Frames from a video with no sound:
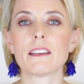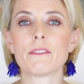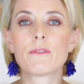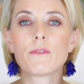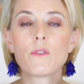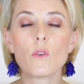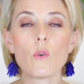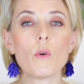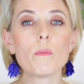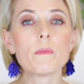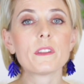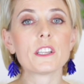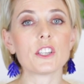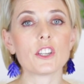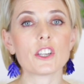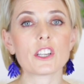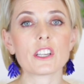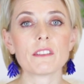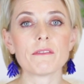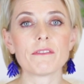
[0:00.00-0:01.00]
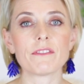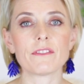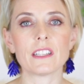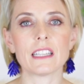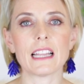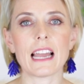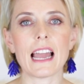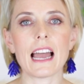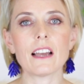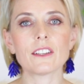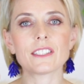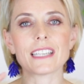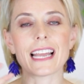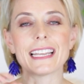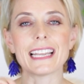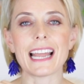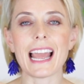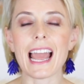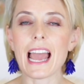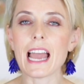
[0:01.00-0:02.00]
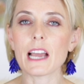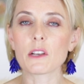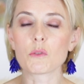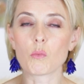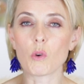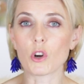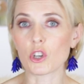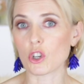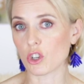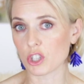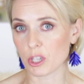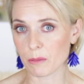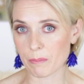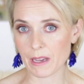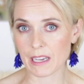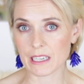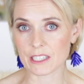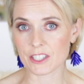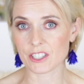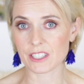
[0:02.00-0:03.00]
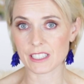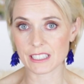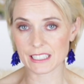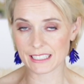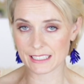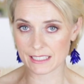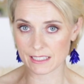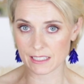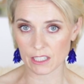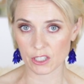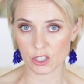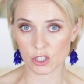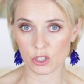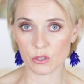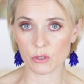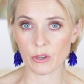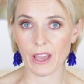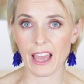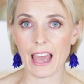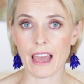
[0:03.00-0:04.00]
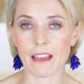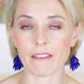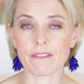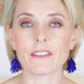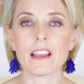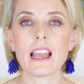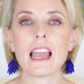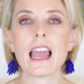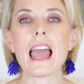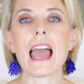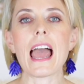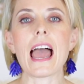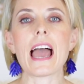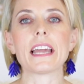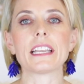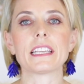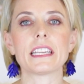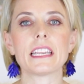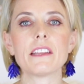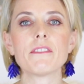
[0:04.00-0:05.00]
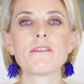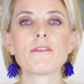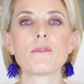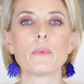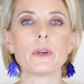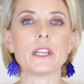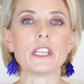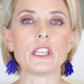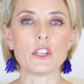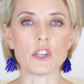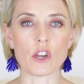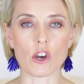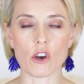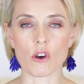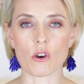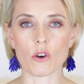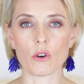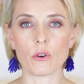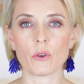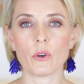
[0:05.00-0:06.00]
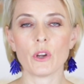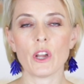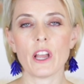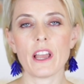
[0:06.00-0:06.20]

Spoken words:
a form that you can fill out and add what occupation it is that you have. And if we know